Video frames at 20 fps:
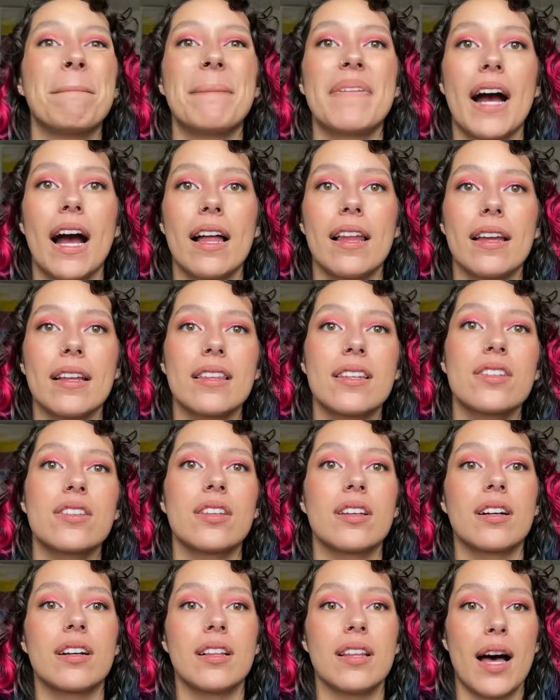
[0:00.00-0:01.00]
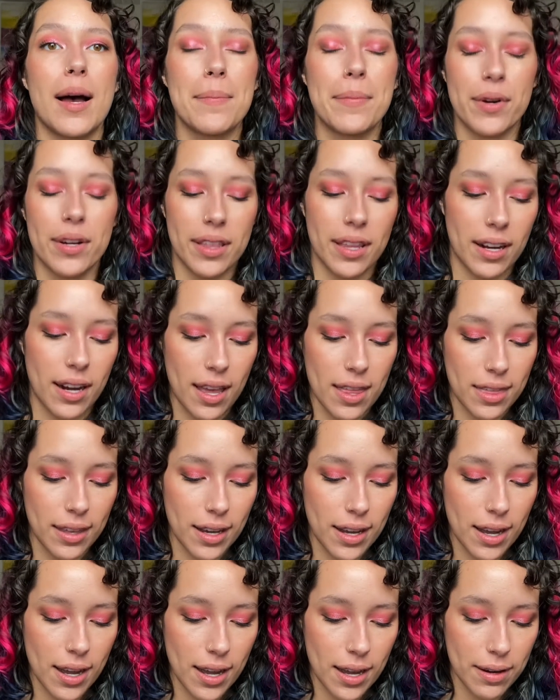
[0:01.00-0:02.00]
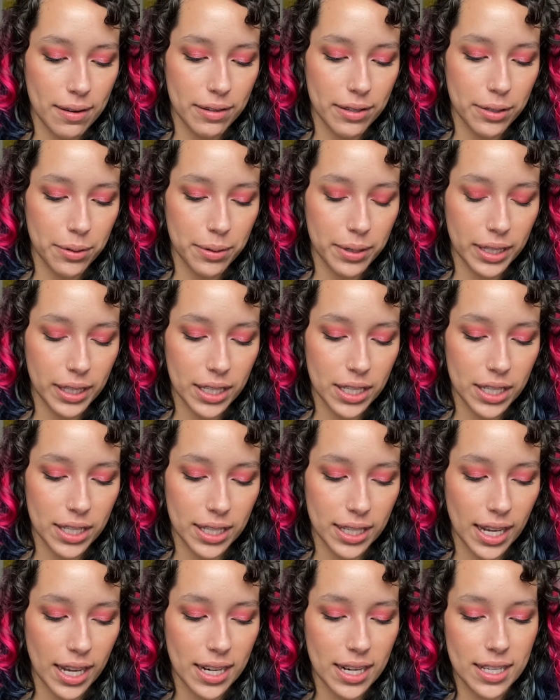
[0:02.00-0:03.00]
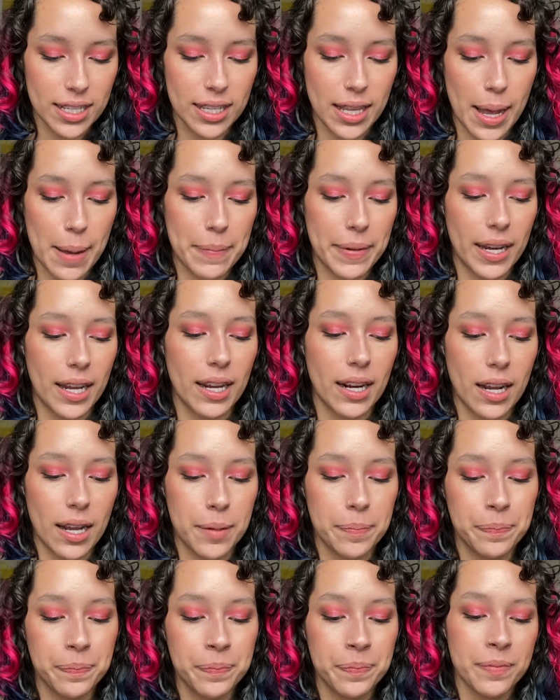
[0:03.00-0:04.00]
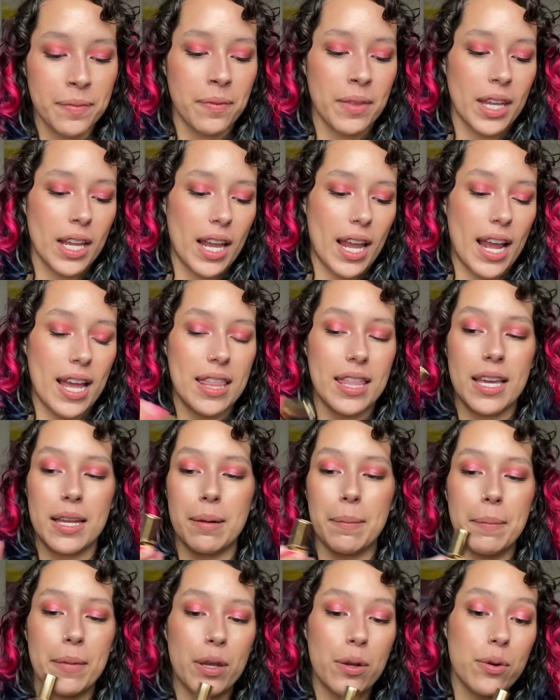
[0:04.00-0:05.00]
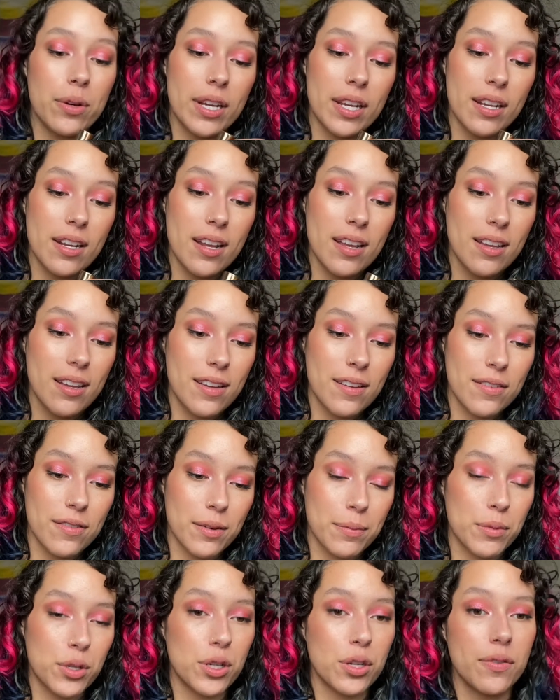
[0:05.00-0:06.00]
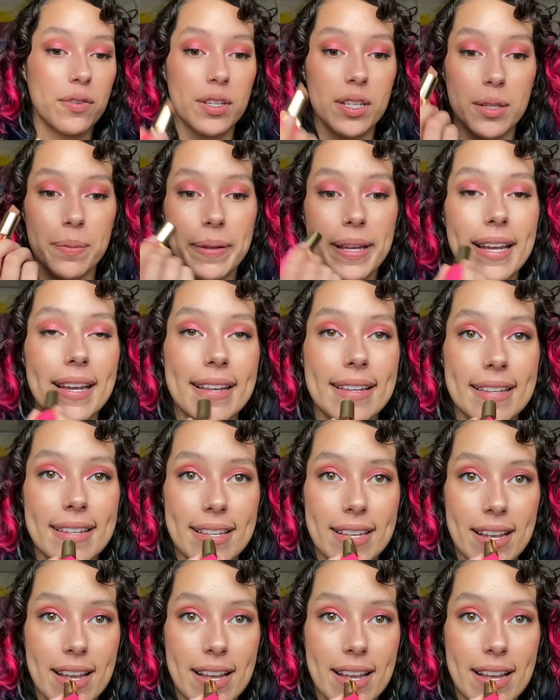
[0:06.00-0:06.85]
I like this look a lot more than I thought. I was really just kind of slapping it on. And then Muted from Juvia's Place.